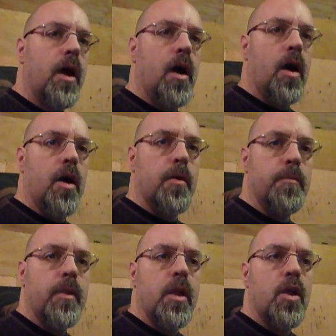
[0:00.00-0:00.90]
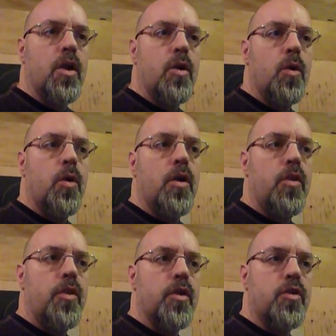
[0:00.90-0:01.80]
Um,
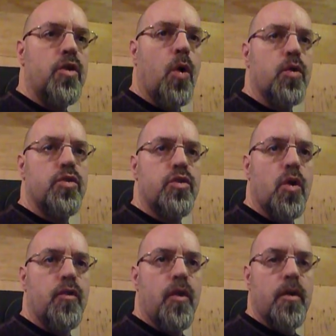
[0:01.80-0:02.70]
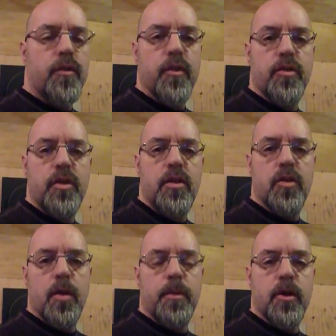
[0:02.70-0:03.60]
the total snowfall for the
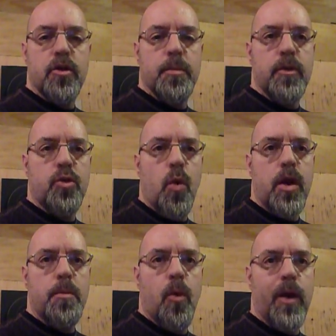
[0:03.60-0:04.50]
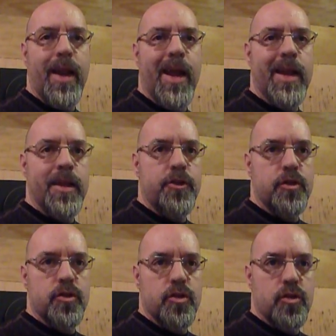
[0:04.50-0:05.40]
season up here has been 20.8
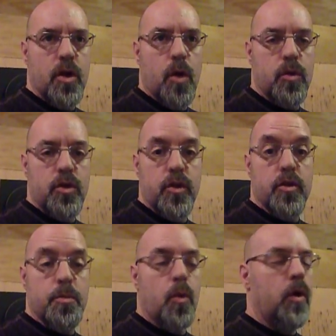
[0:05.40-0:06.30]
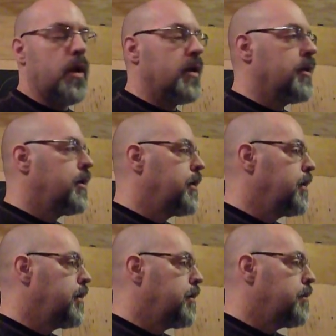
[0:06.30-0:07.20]
inches of snow to this point.
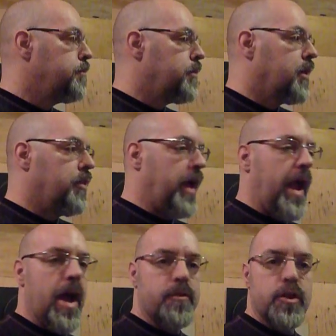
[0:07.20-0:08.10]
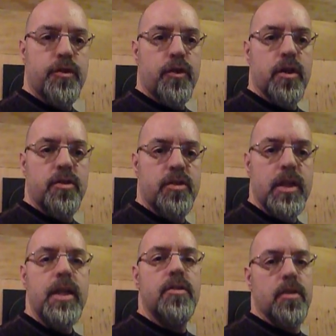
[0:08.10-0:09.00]
The average for a
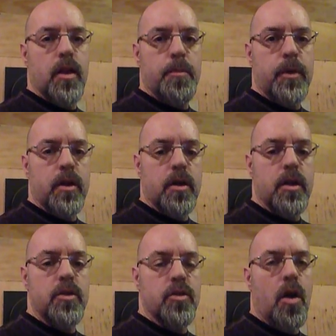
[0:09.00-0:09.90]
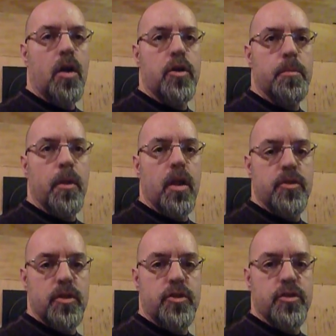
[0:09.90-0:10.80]
season up here is 100
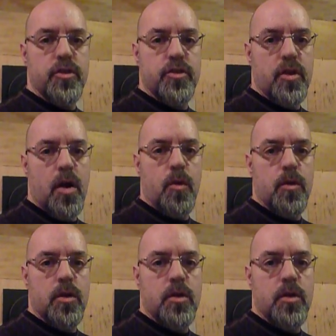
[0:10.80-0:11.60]
plus inches of snow.